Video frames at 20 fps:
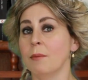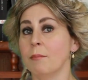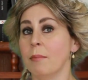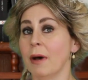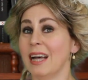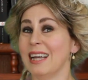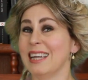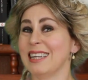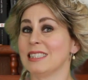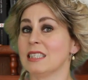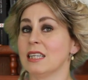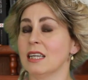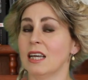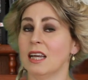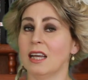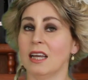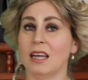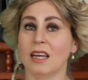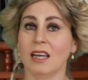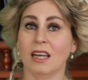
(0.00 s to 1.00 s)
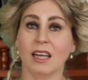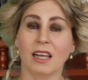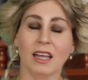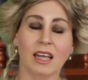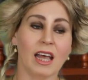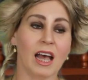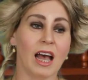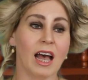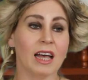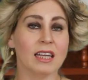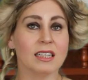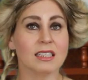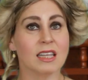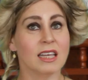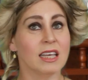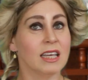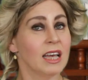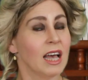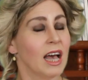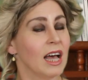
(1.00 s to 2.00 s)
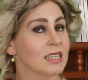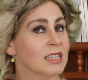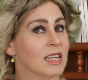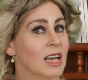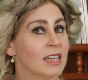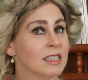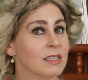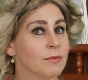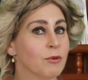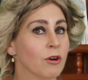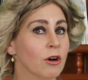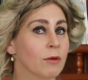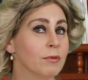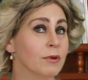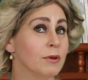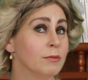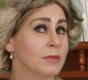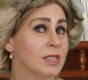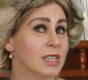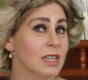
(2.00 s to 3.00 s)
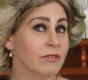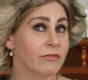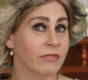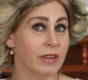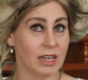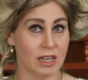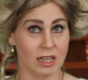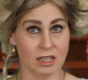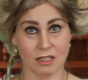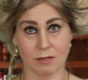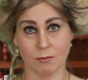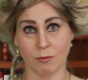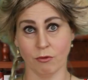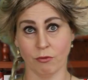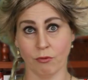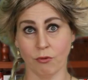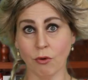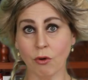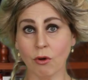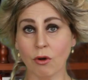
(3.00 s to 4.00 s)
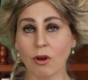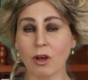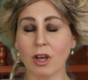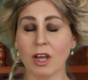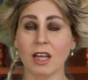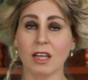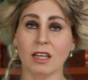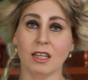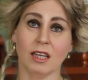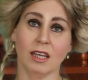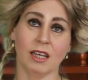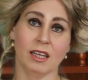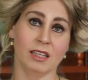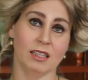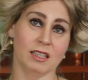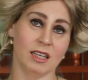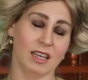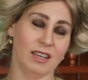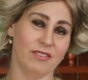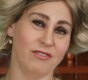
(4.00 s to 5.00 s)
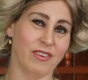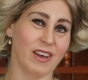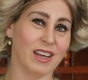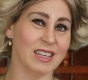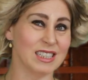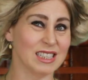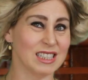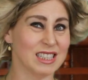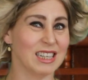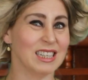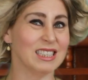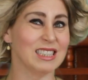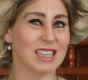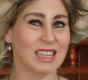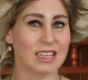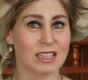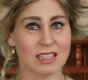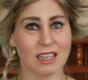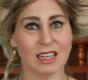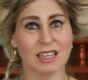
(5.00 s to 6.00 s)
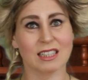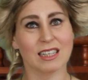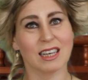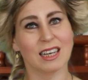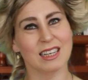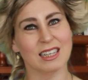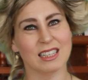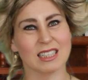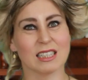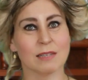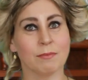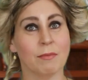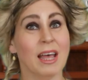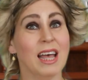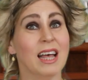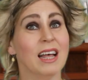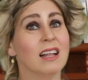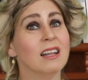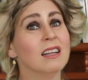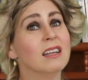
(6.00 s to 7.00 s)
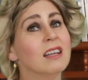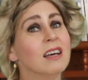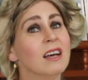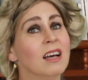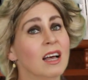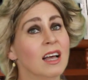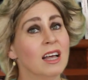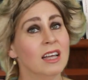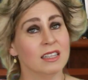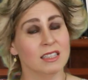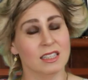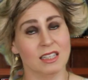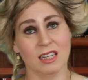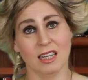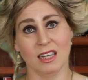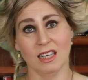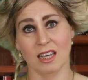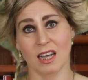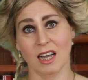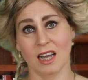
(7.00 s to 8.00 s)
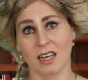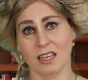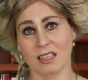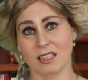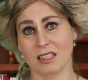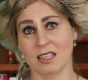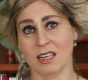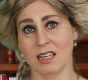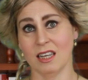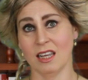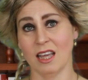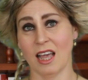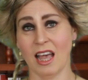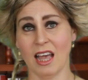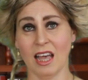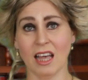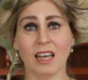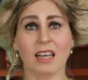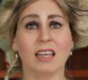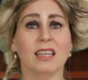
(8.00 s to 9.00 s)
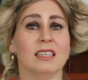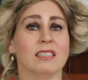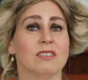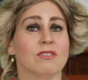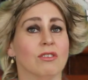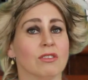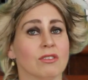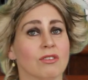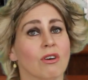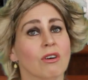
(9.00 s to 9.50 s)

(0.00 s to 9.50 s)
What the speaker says: But as he has had problems in Venice before, he finds that it smell, the air is not